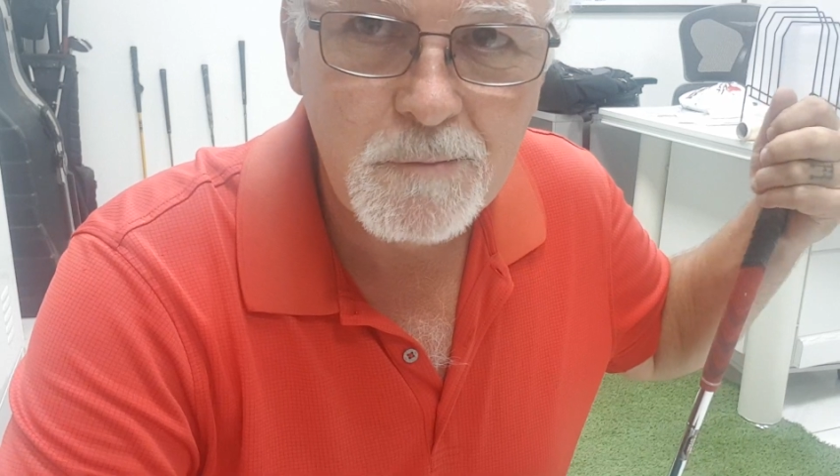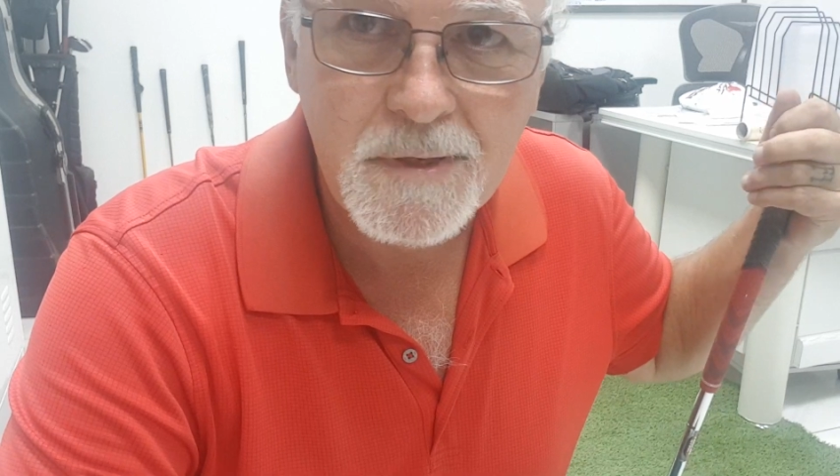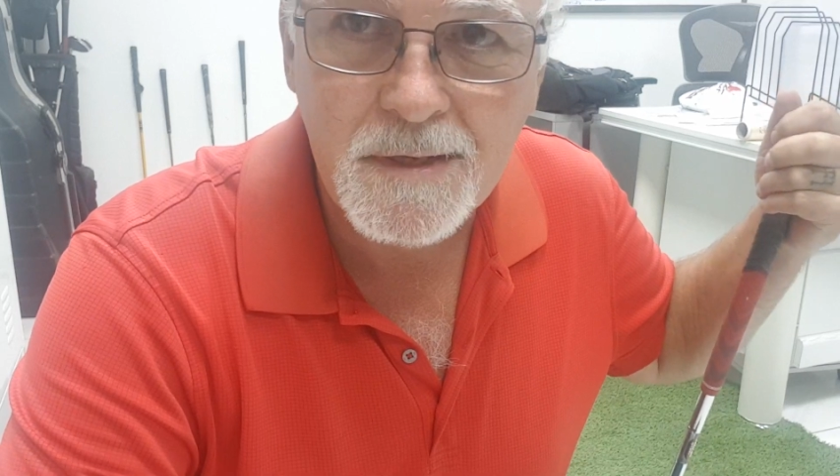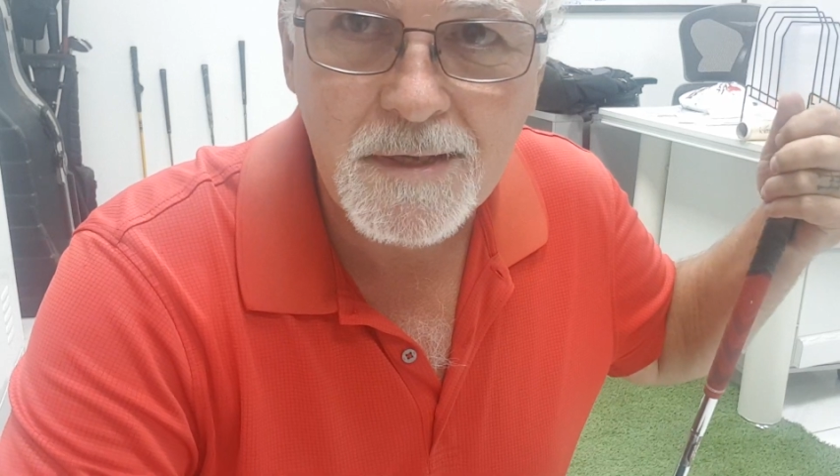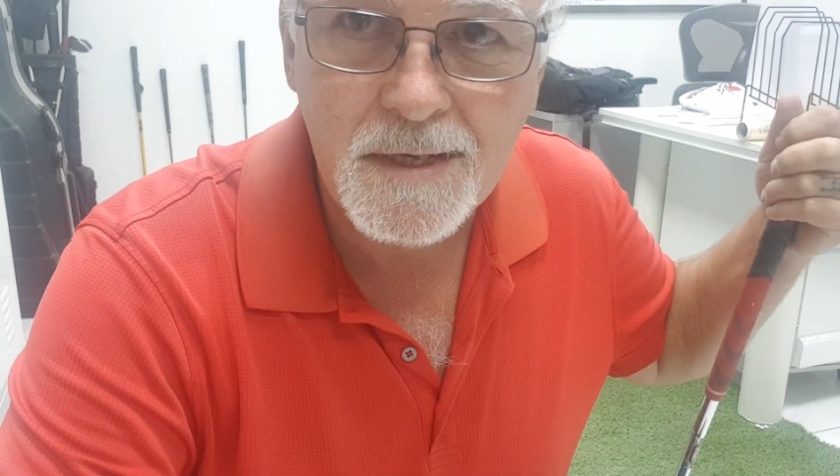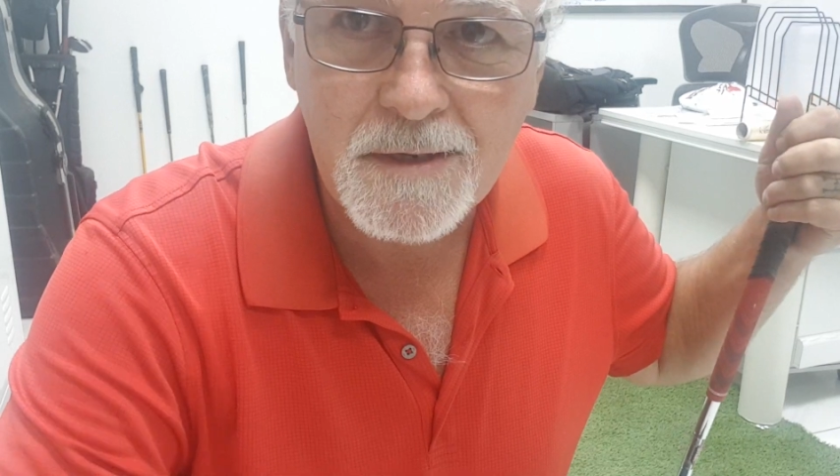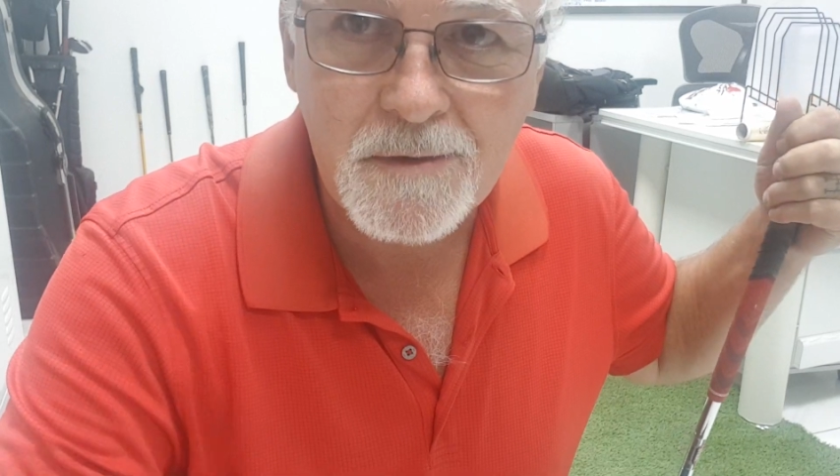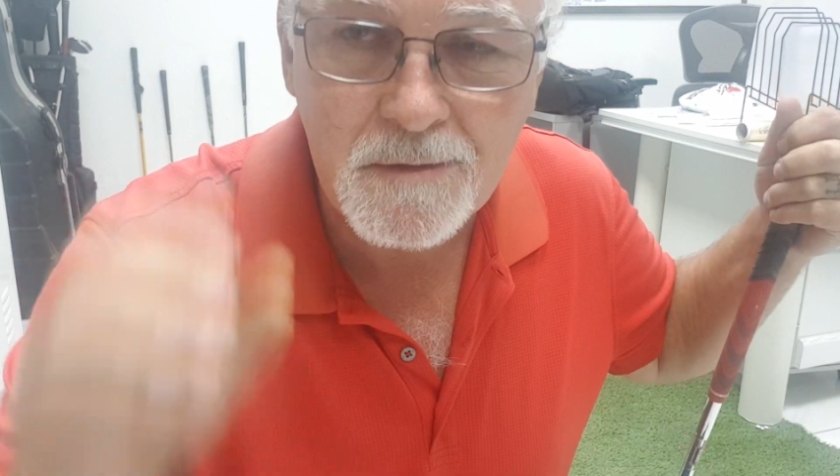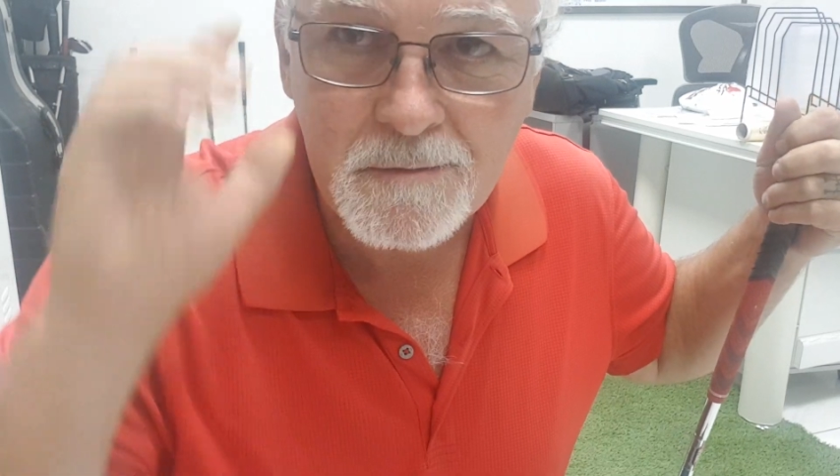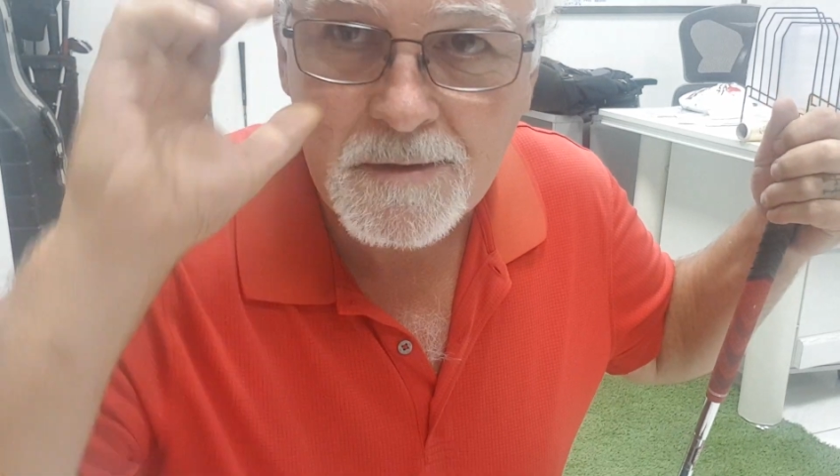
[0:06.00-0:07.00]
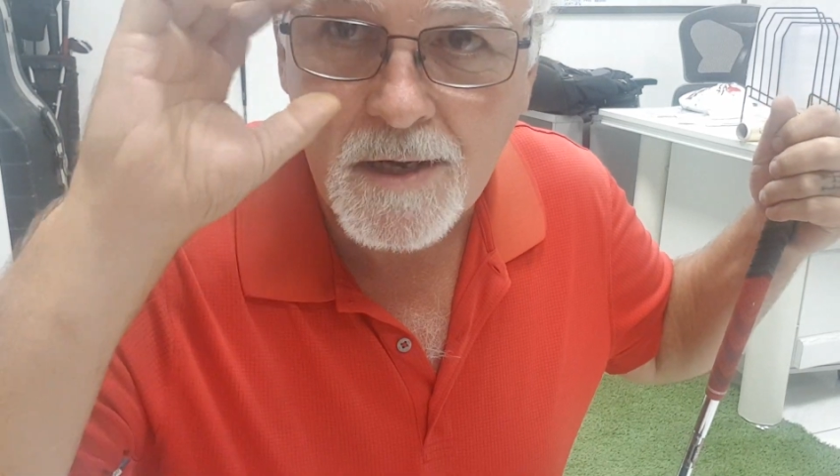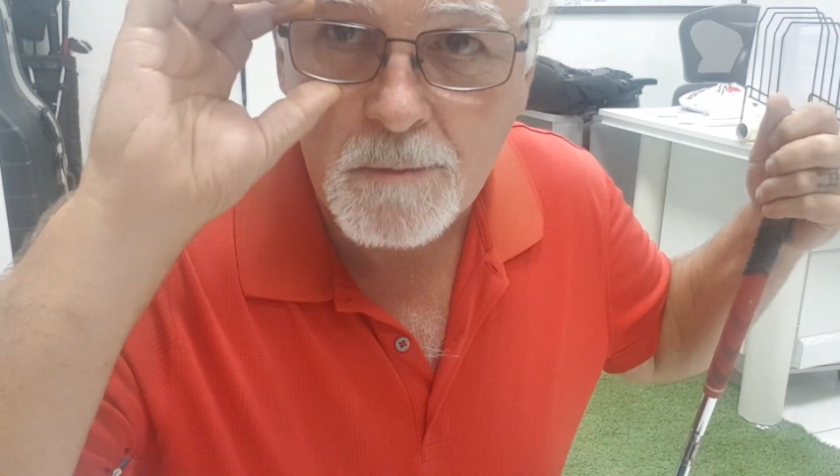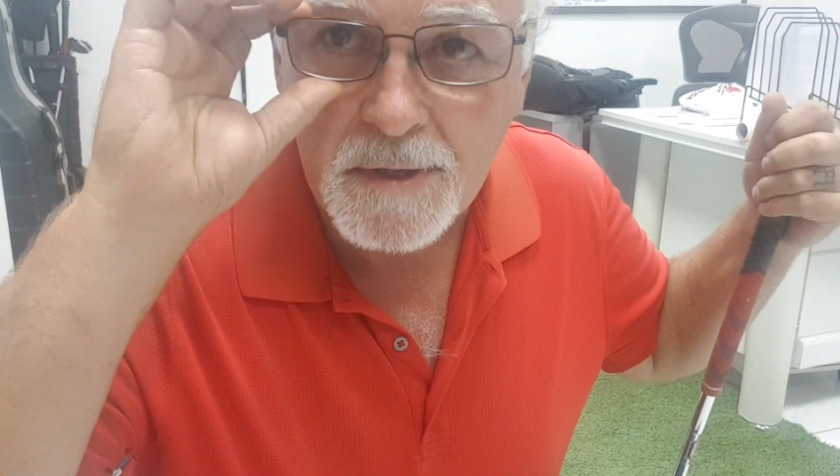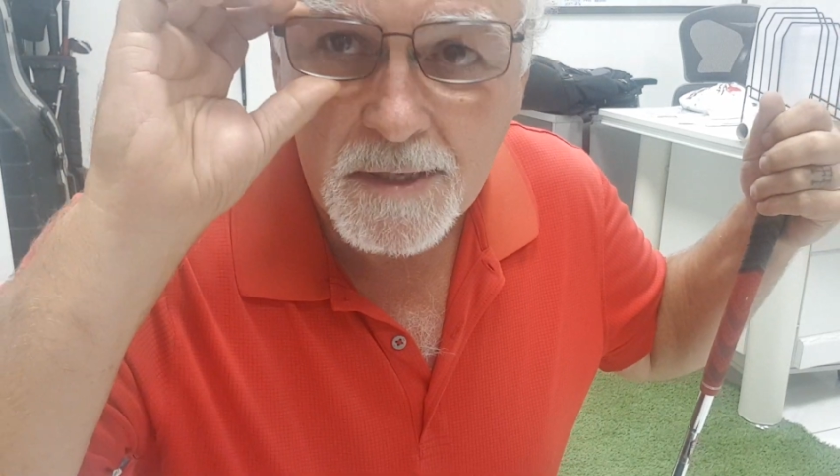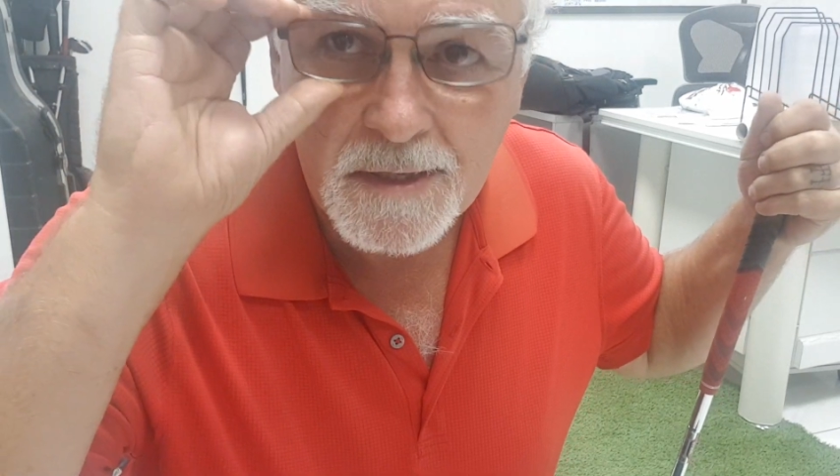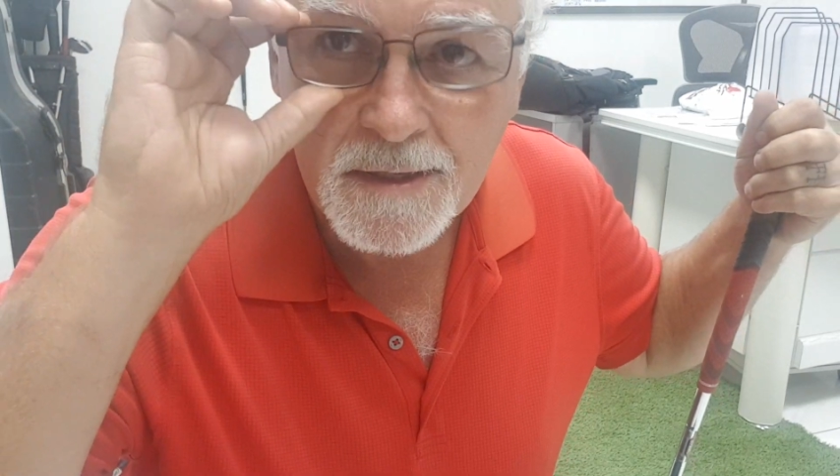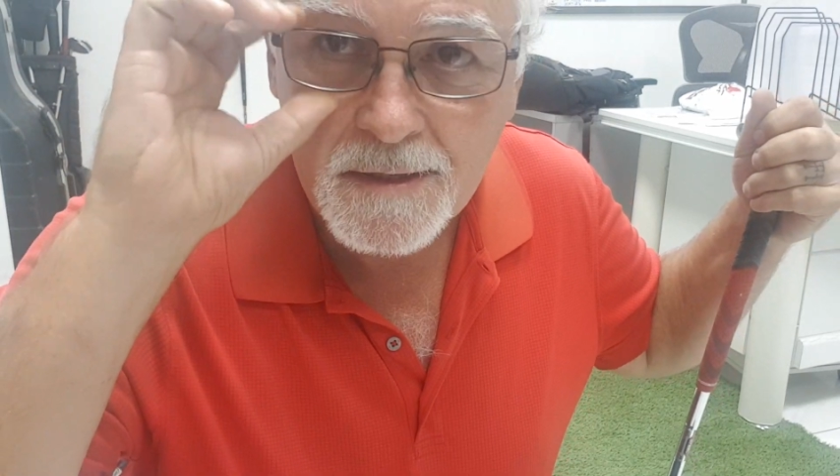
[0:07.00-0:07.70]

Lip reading: me a link or commented